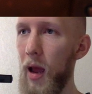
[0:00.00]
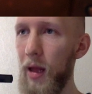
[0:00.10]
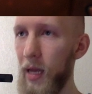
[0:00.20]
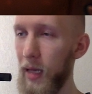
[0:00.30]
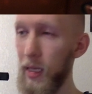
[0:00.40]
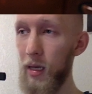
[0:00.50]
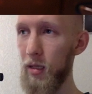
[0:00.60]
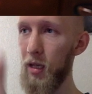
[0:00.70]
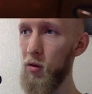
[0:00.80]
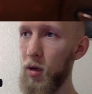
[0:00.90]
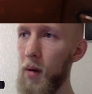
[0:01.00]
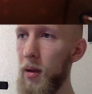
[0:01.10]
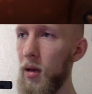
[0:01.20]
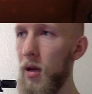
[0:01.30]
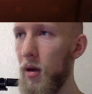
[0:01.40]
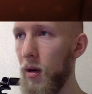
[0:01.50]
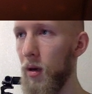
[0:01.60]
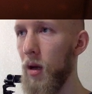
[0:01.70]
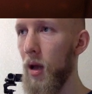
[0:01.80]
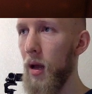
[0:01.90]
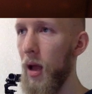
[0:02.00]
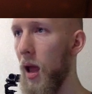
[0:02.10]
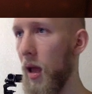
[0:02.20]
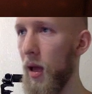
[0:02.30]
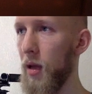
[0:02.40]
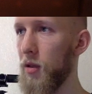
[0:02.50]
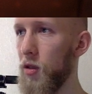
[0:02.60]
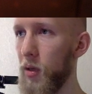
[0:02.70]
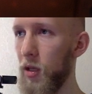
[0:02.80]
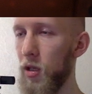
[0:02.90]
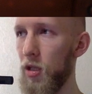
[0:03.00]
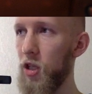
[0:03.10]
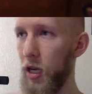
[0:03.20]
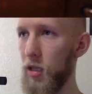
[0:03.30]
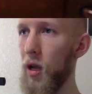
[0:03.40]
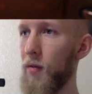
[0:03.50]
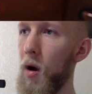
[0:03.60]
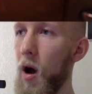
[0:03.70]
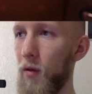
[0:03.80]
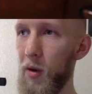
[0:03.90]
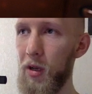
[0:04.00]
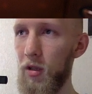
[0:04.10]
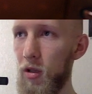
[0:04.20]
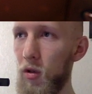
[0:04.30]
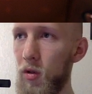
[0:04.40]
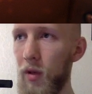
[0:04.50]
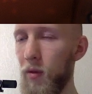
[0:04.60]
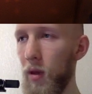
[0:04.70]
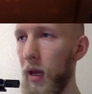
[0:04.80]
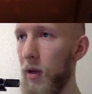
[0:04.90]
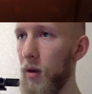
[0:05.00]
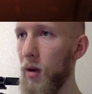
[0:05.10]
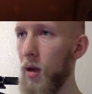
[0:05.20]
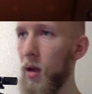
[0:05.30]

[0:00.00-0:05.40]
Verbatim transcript: And the idea is that you come in here and you can just check stuff off, or you can snooze it for later.